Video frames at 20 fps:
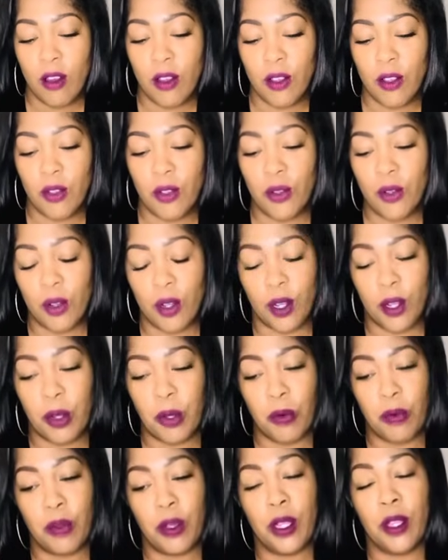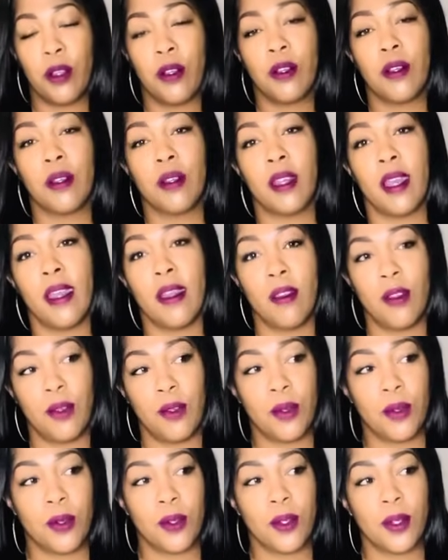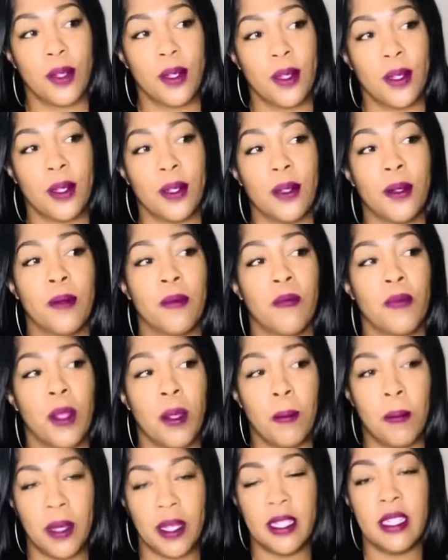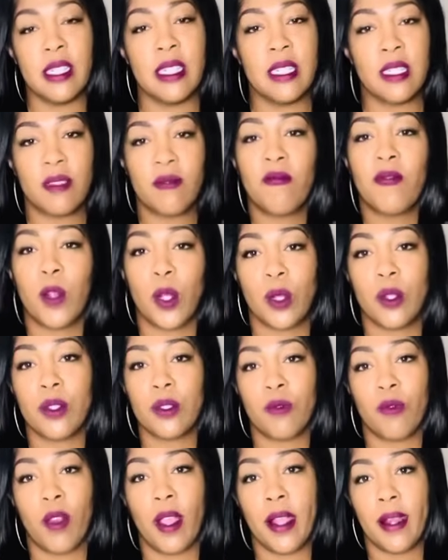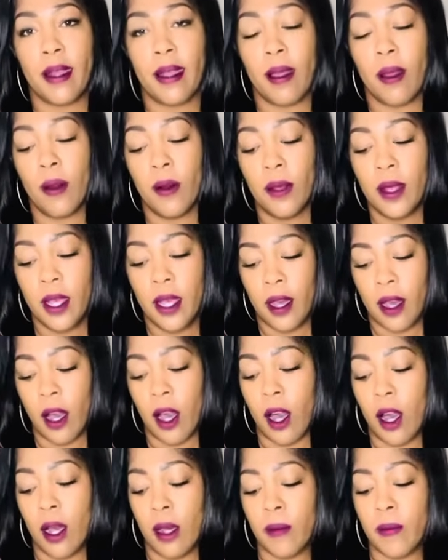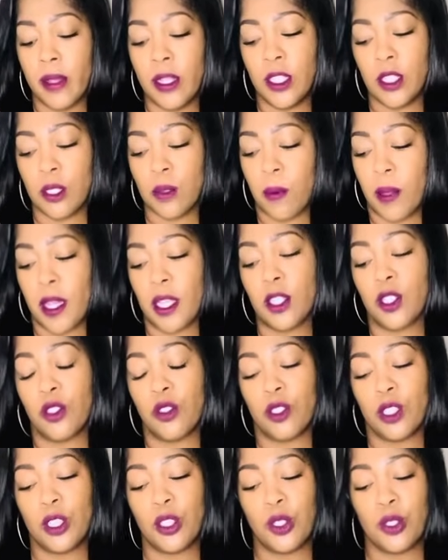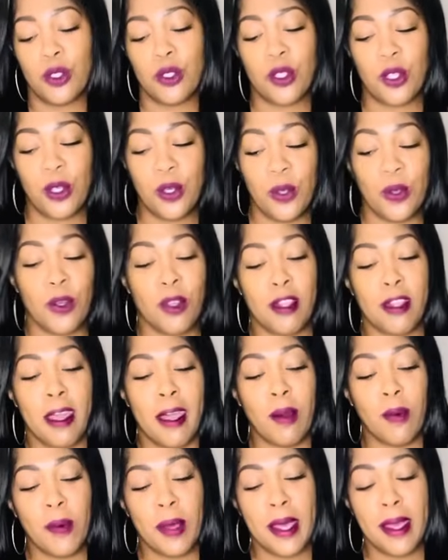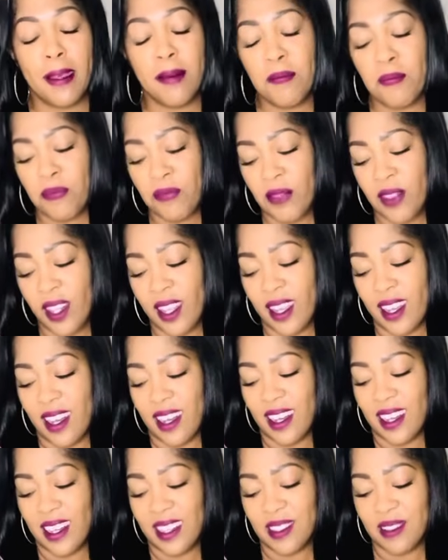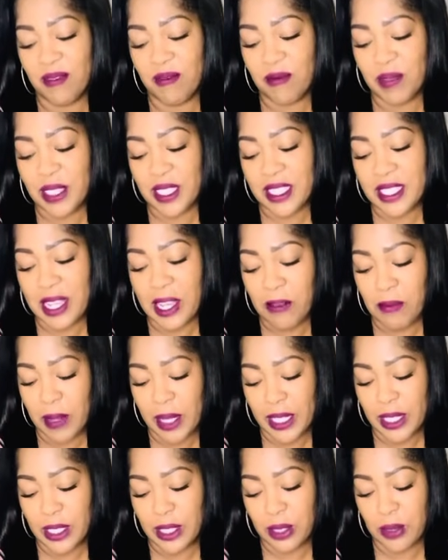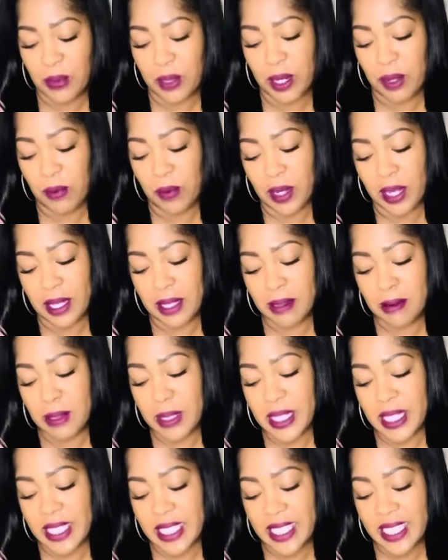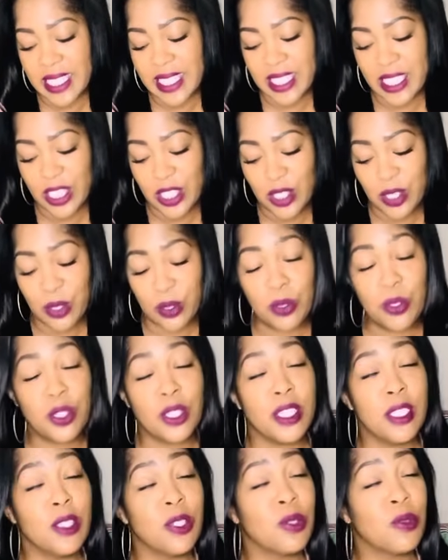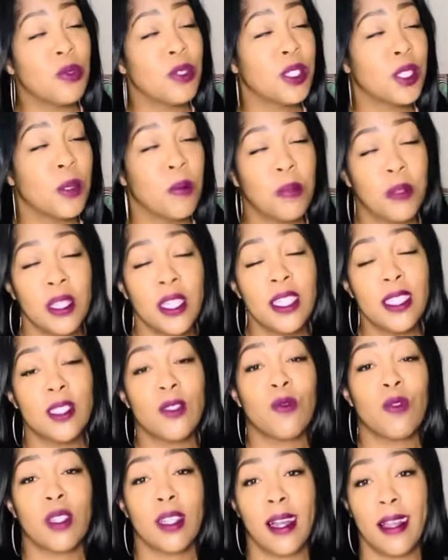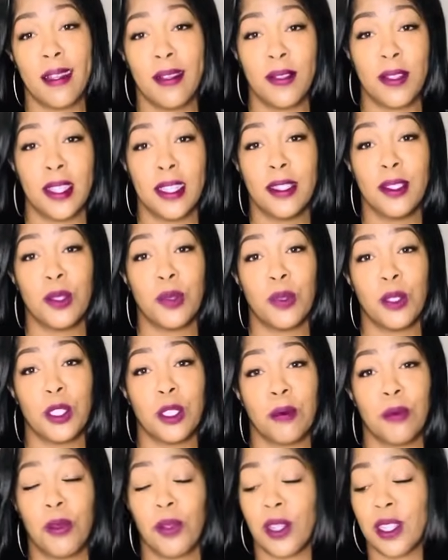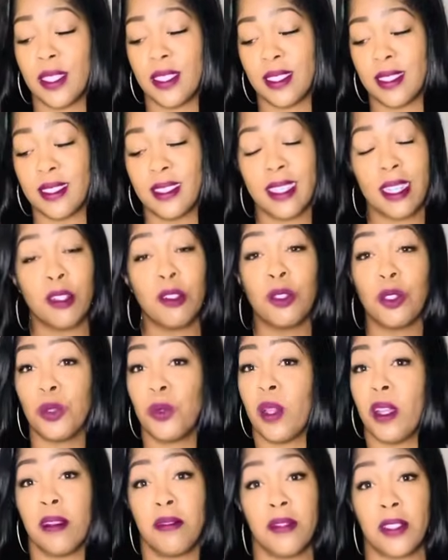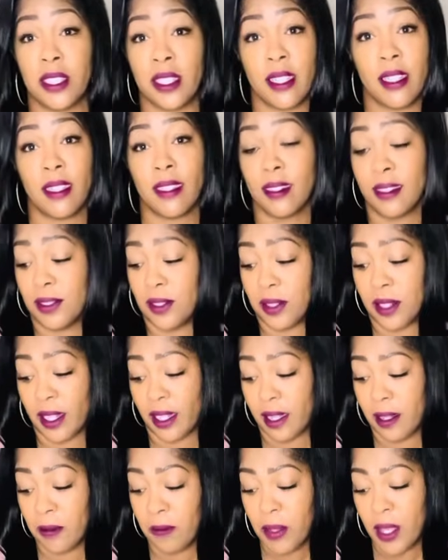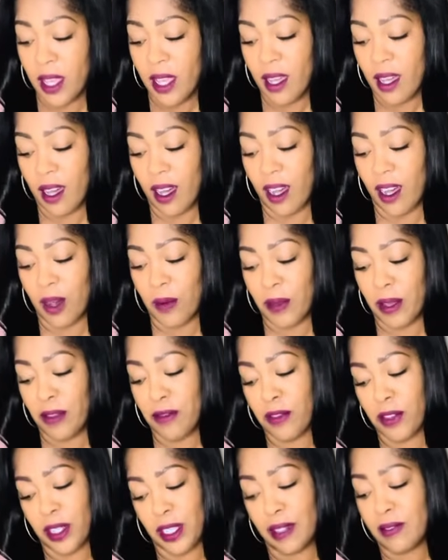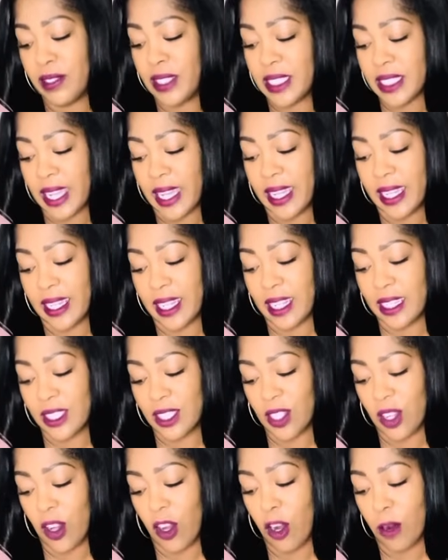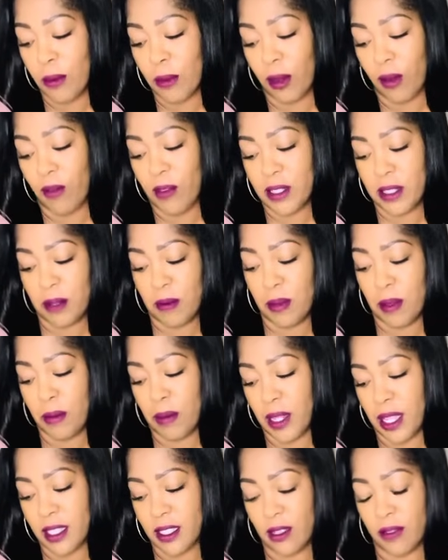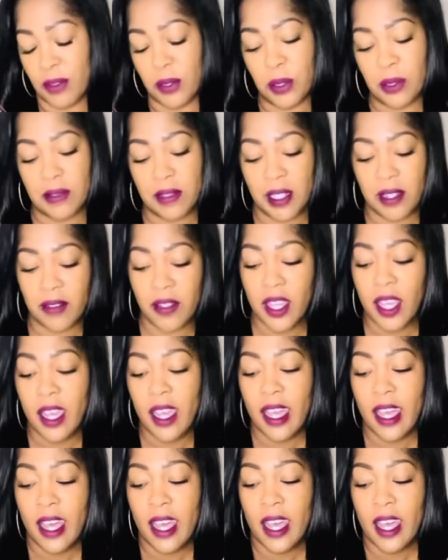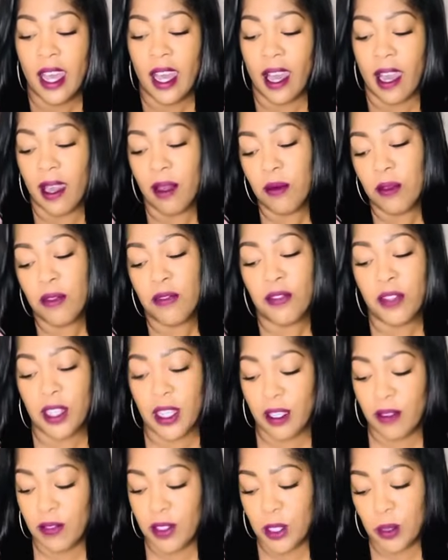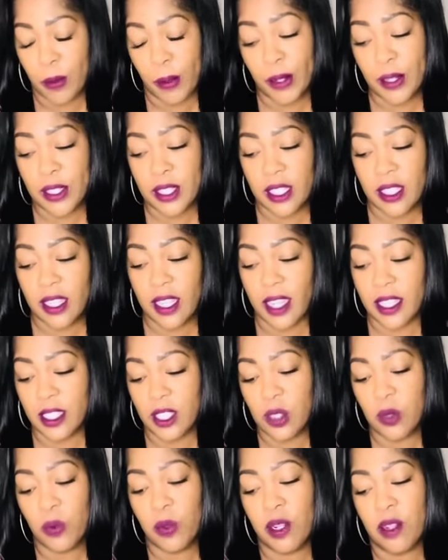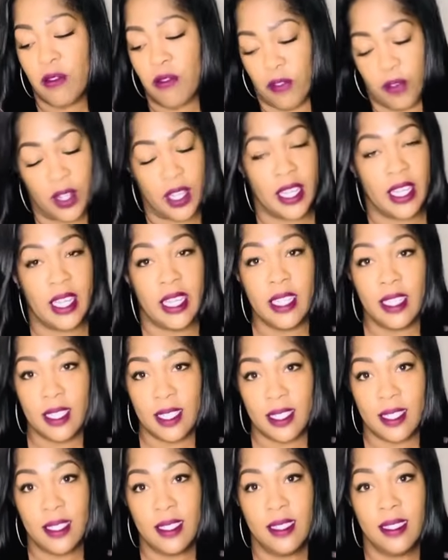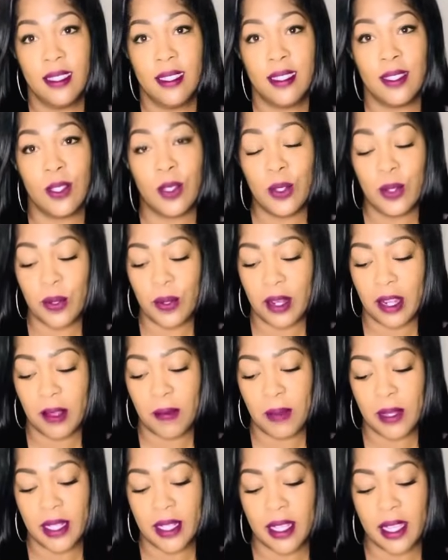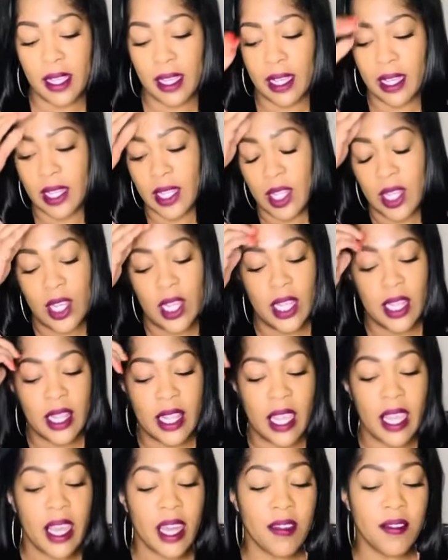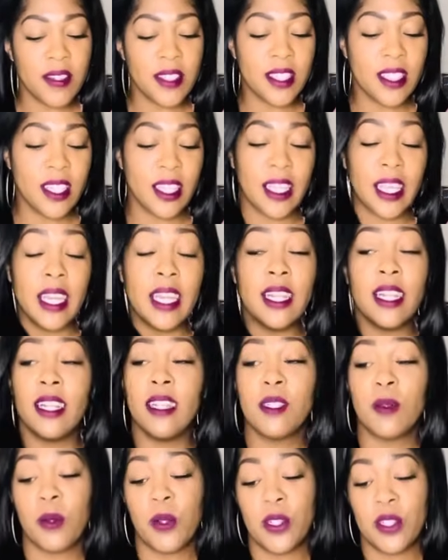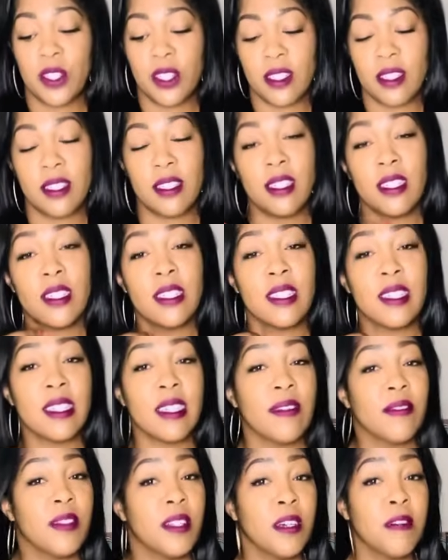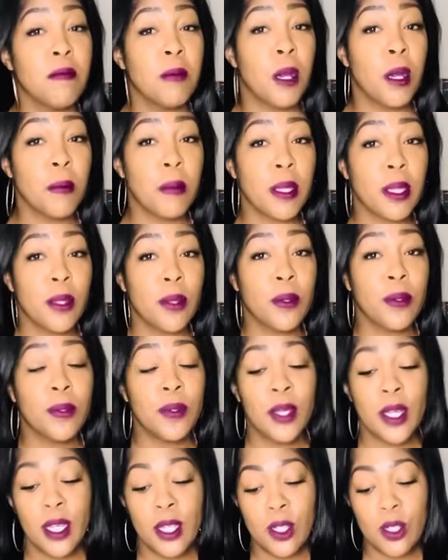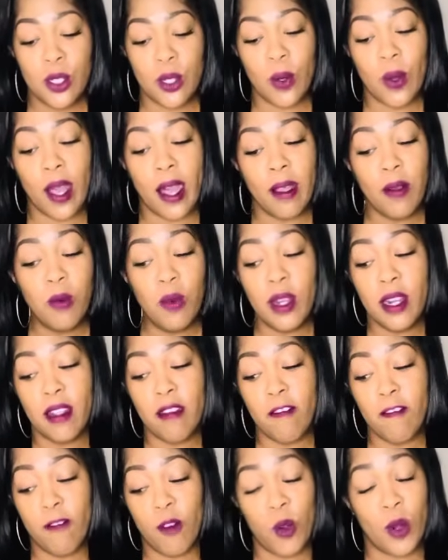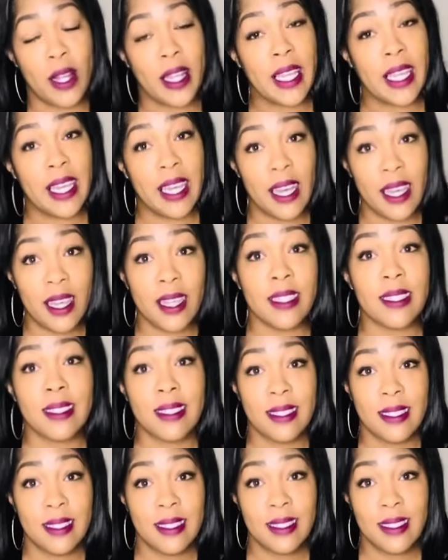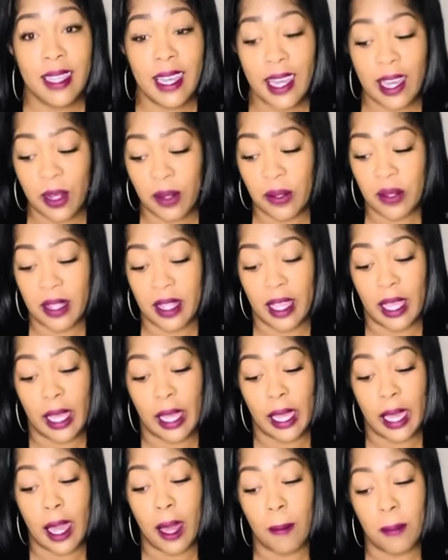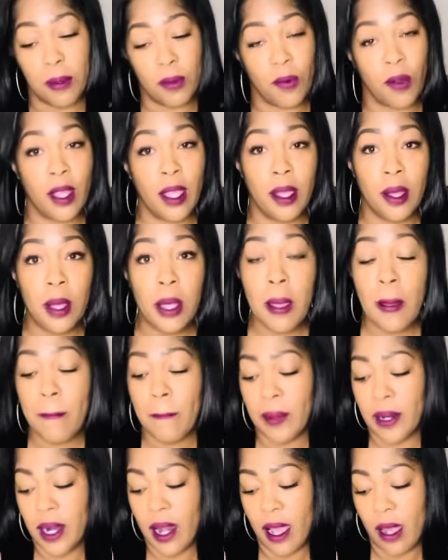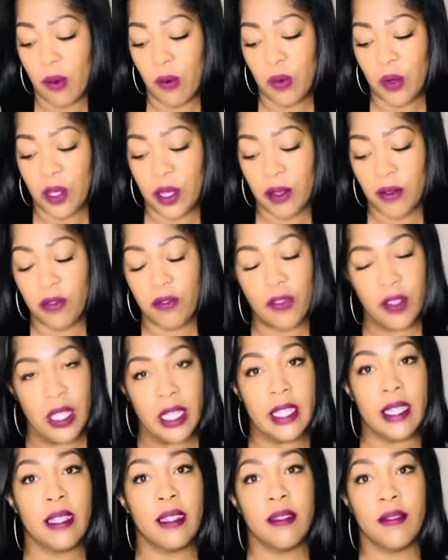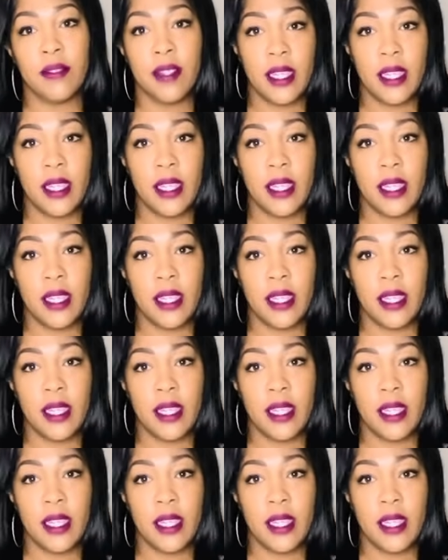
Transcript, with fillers: your career, your abundance first right now, um, and just making sure that you're secure in that way. Um, but just have patience when it when it comes to indecision. Use your intuition. Please rely on your intuition more, because it tells you everything. Okay. Um, and forgiveness. I acknowledge that harboring resentment blocks the flow of love. I would forgive this person. I just wouldn't forget. You know what I mean? Like, they have a, again, this person has a tendency of love bombing you. So I wouldn't forget how they operate, but I would forgive